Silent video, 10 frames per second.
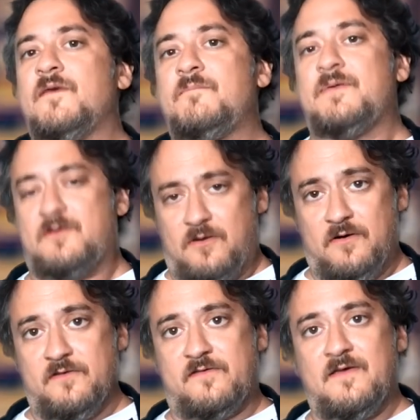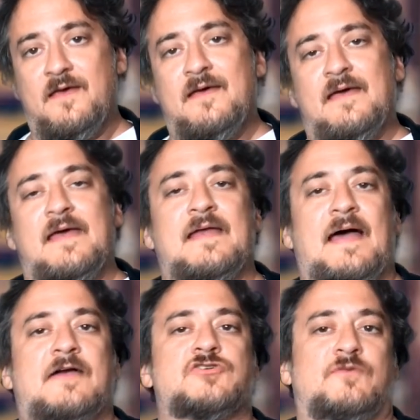it because it
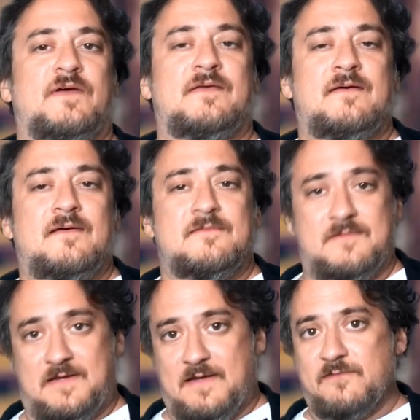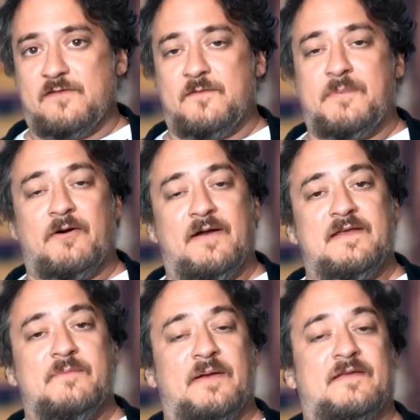actually gives us a better
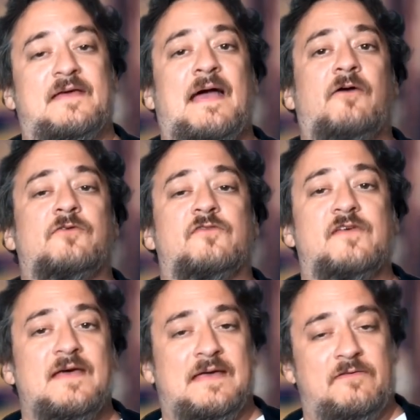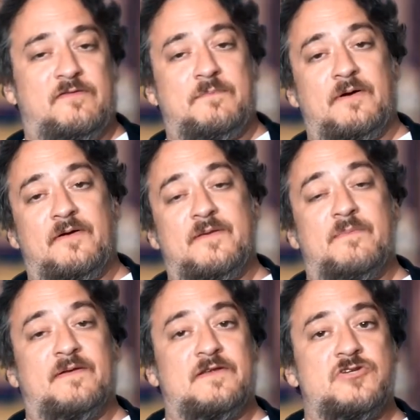idea about the characters, gives us a better idea
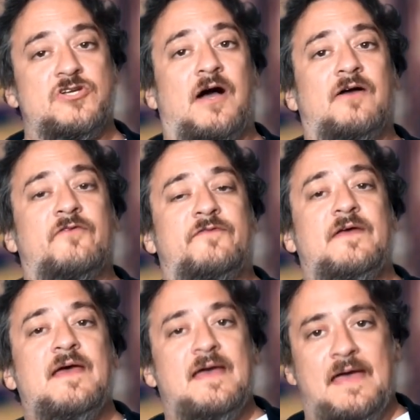about the geography.